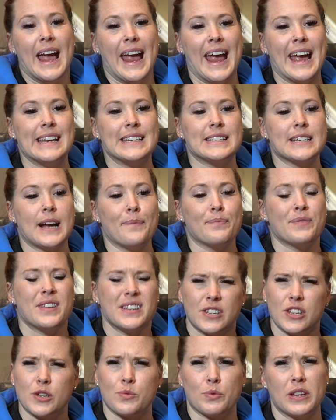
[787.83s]
And um,
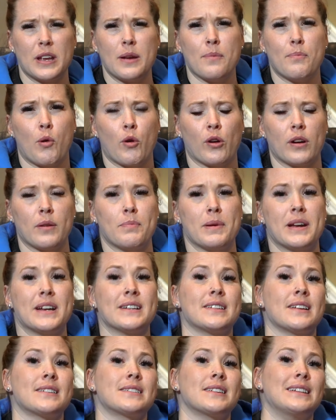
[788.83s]
this is really important
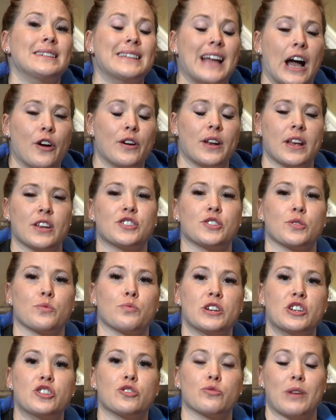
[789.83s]
because it's allowed us to
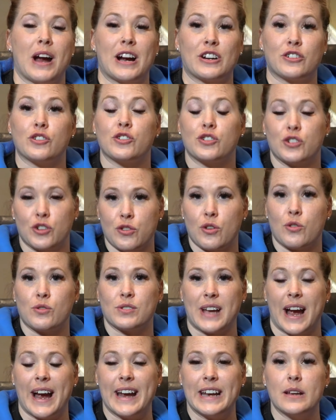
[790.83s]
redirect her to
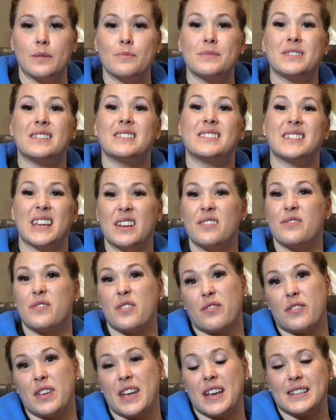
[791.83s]
those items instead of
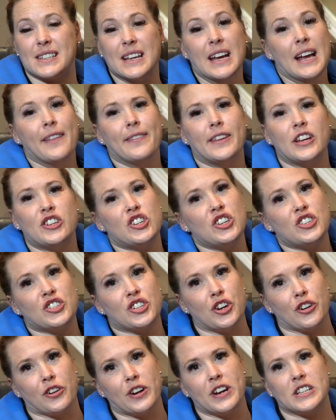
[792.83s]
the things that she's
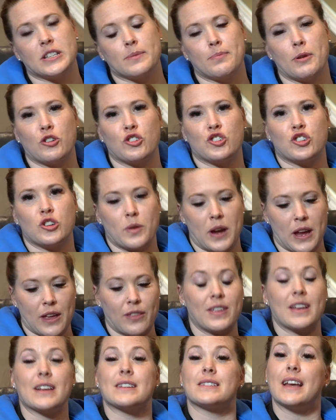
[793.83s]
curious about chewing,
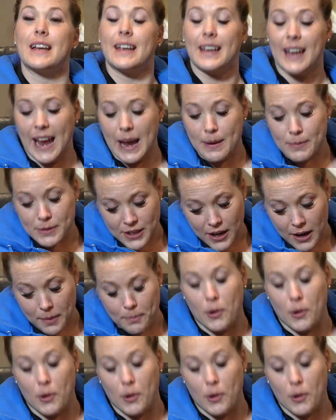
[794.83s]
things like Amazon